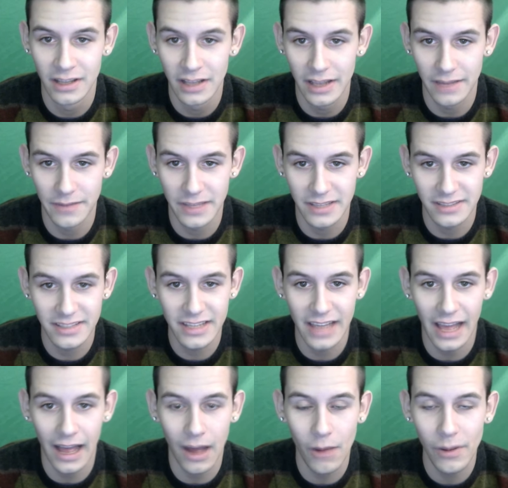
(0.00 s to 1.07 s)
if they see
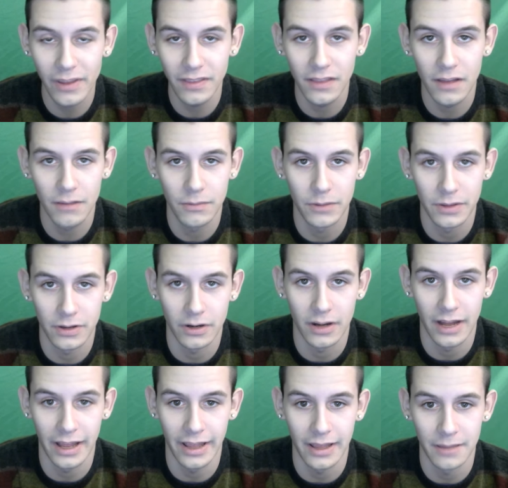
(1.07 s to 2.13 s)
how in love with her
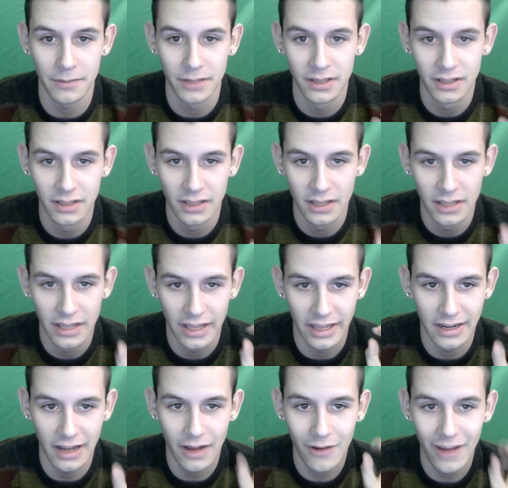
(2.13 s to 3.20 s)
I am
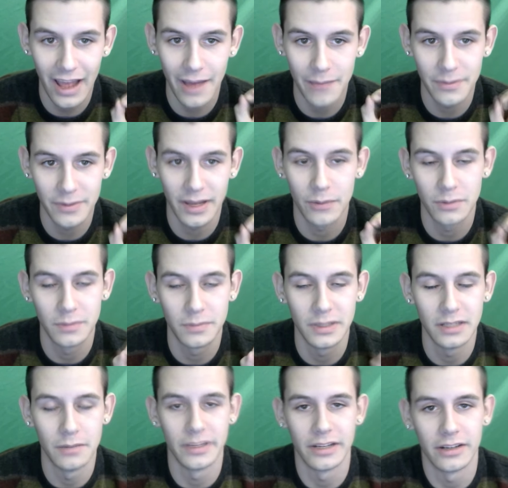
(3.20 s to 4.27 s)
and how happy I would be
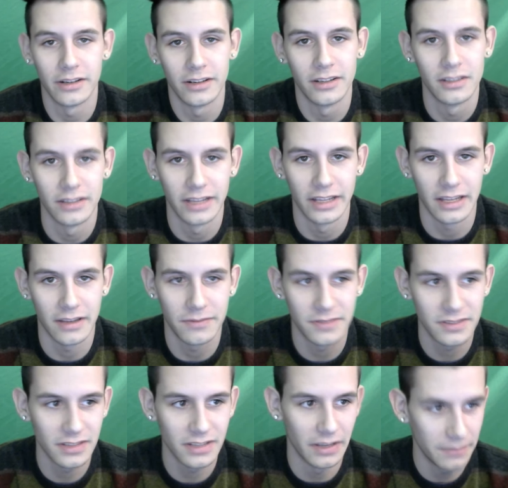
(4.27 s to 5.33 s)
to meet her. Like if
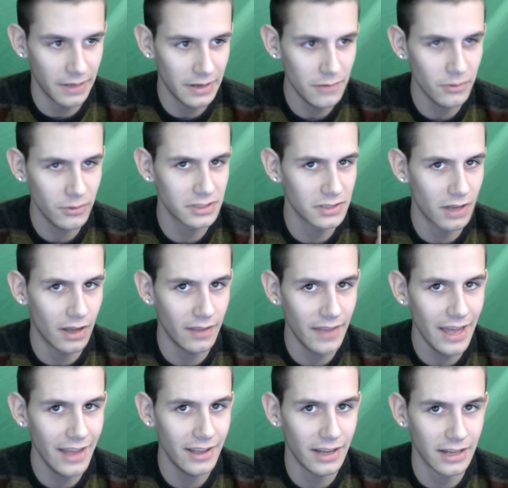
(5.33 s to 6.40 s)
if anyone saw
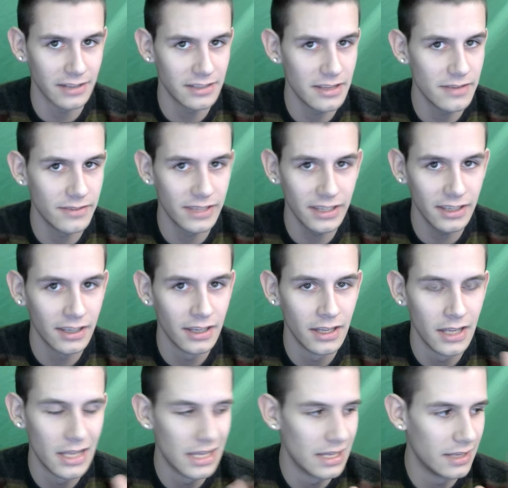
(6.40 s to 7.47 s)
that on TV,
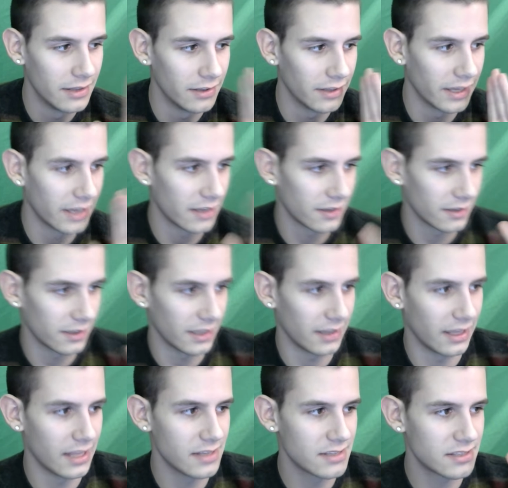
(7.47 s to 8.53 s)
like
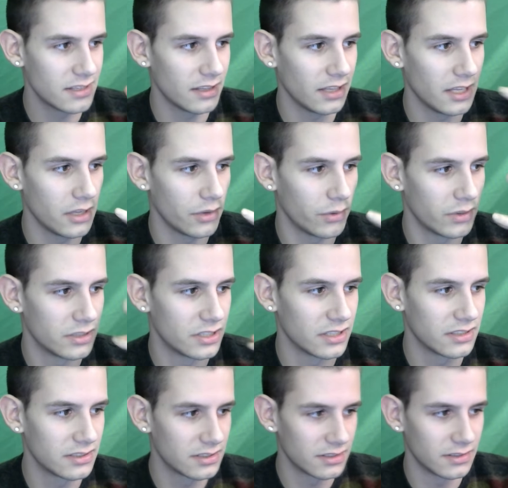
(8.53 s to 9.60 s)
instantly you would
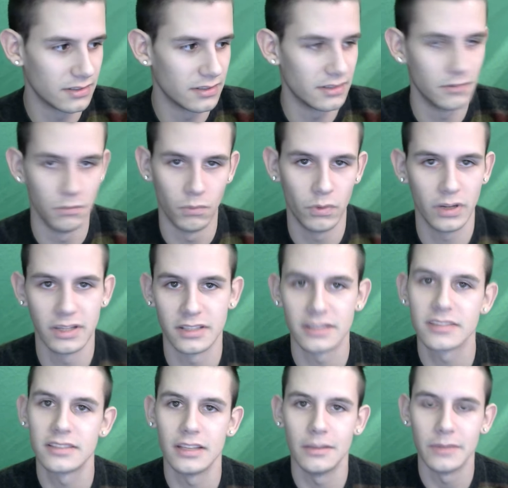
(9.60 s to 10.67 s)
just wouldn't
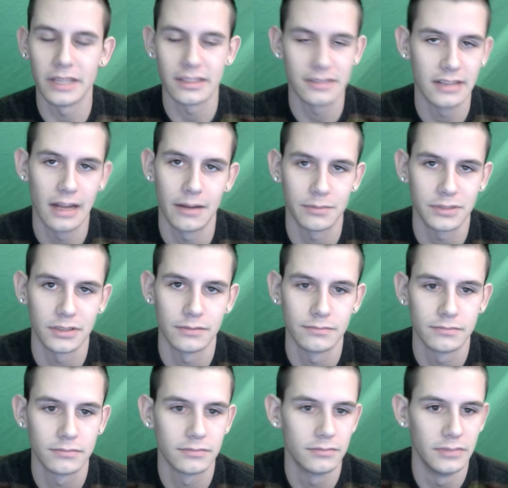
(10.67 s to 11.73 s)
see me as an option
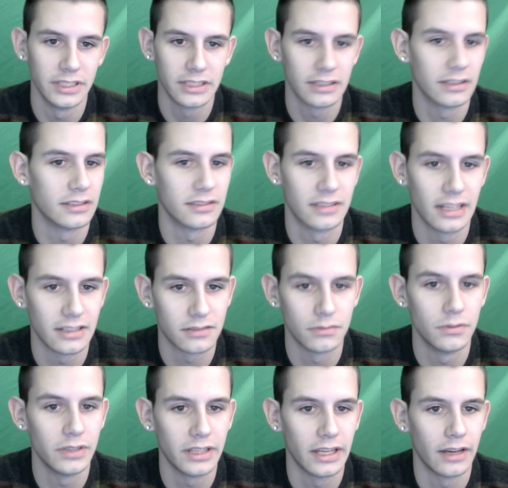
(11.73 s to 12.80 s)
because that's
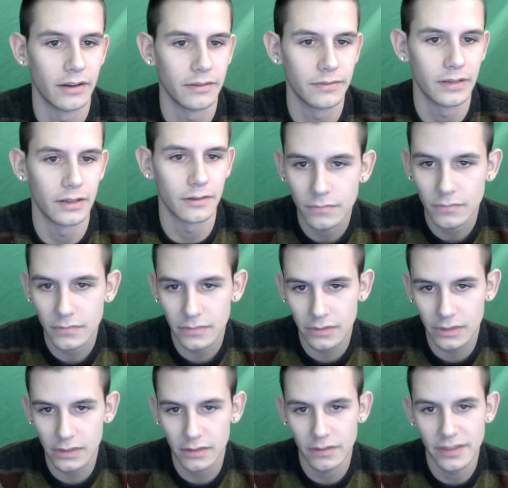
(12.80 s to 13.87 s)
really how I felt.
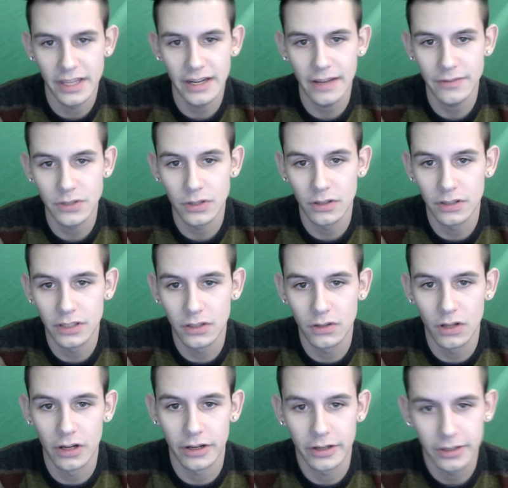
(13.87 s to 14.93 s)
Then after a little
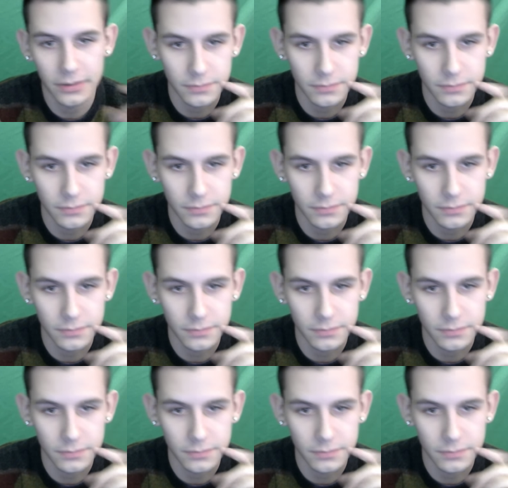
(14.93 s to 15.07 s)
longer,